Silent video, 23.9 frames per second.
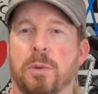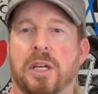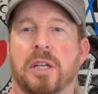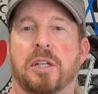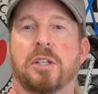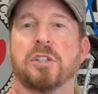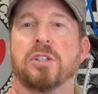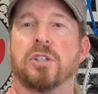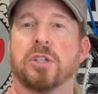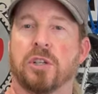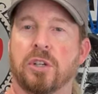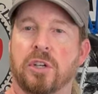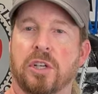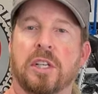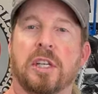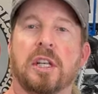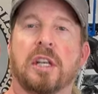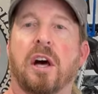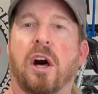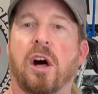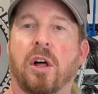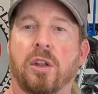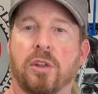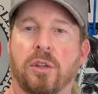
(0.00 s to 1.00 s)
making sure
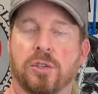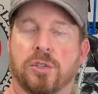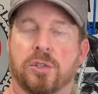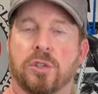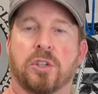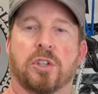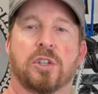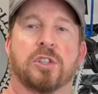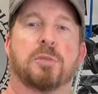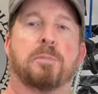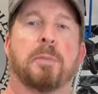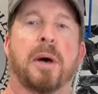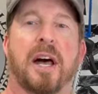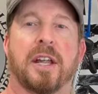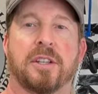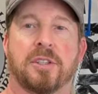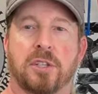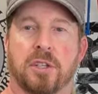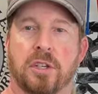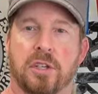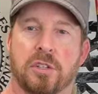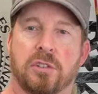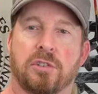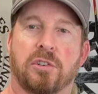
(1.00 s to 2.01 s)
all those little
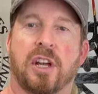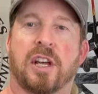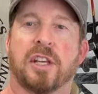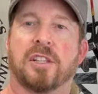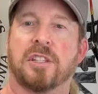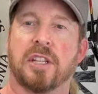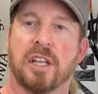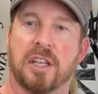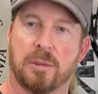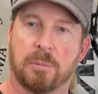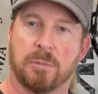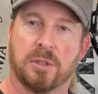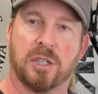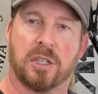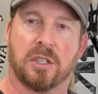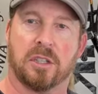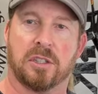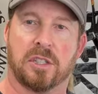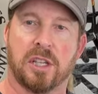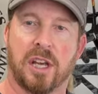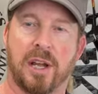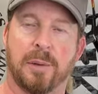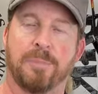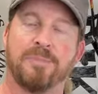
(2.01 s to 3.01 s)
spots are addressed at a
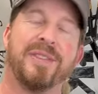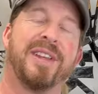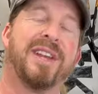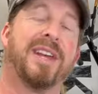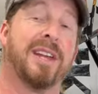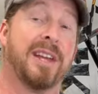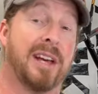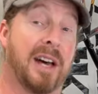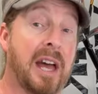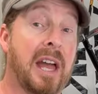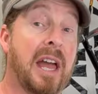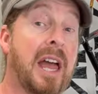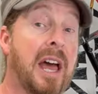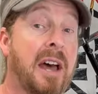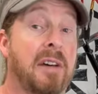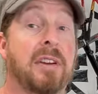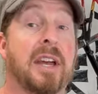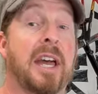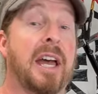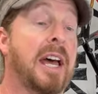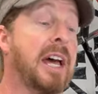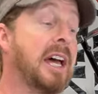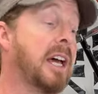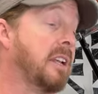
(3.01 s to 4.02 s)
particular time. I have
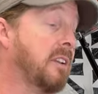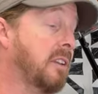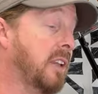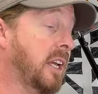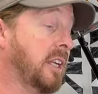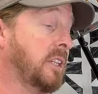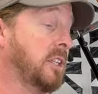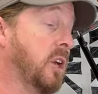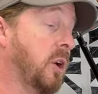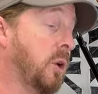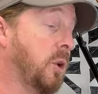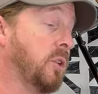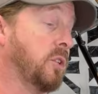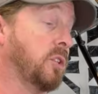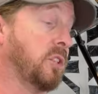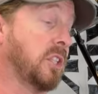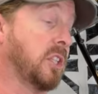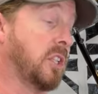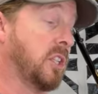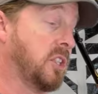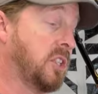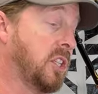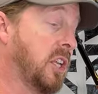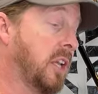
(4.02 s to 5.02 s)
had like noticed
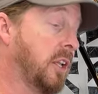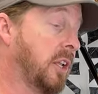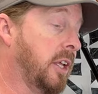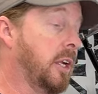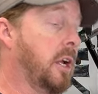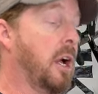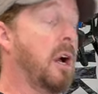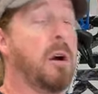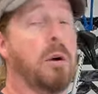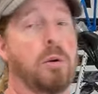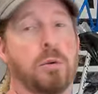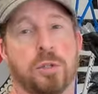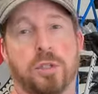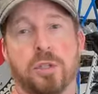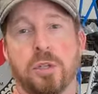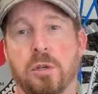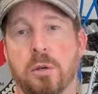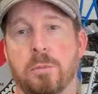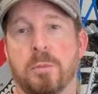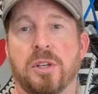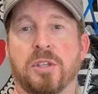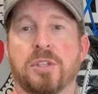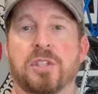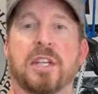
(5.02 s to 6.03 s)
in the sun, like, oh shoot,
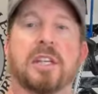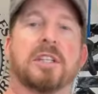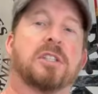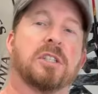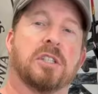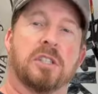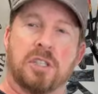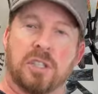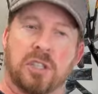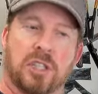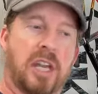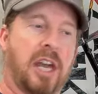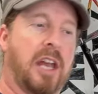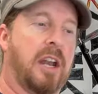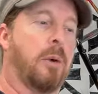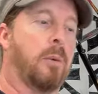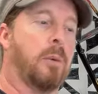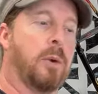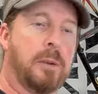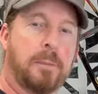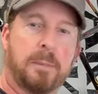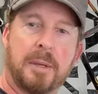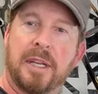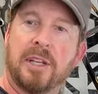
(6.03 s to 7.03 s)
I missed this, and just kind of
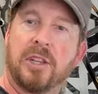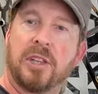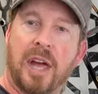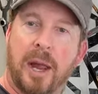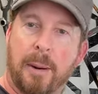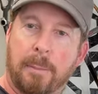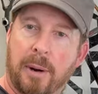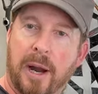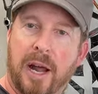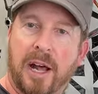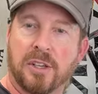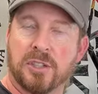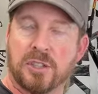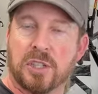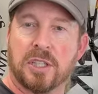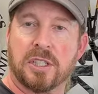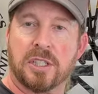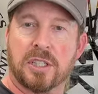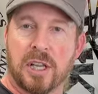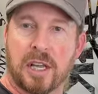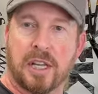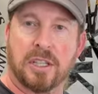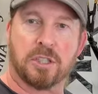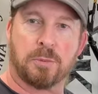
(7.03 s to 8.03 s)
repeat that
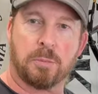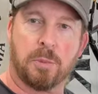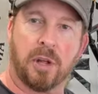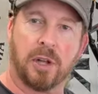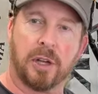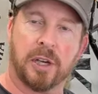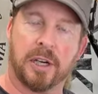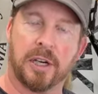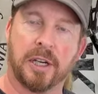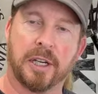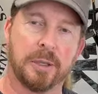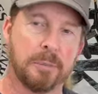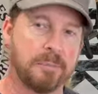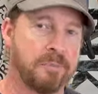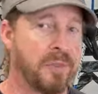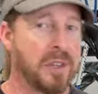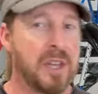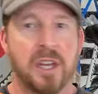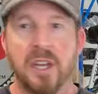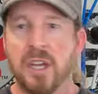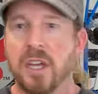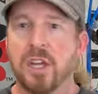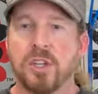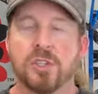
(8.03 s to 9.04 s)
process in that small area.
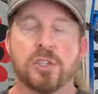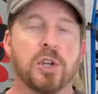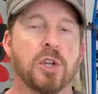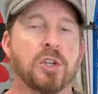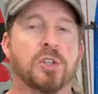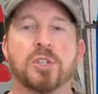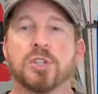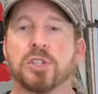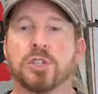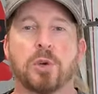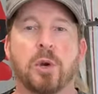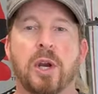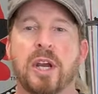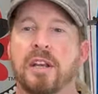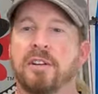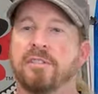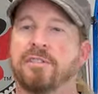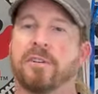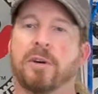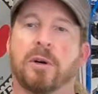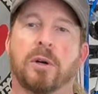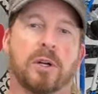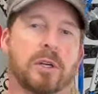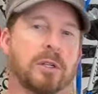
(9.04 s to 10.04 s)
So this is
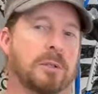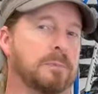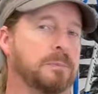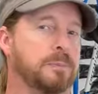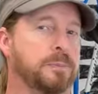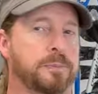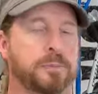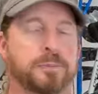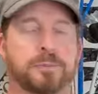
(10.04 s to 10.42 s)
great for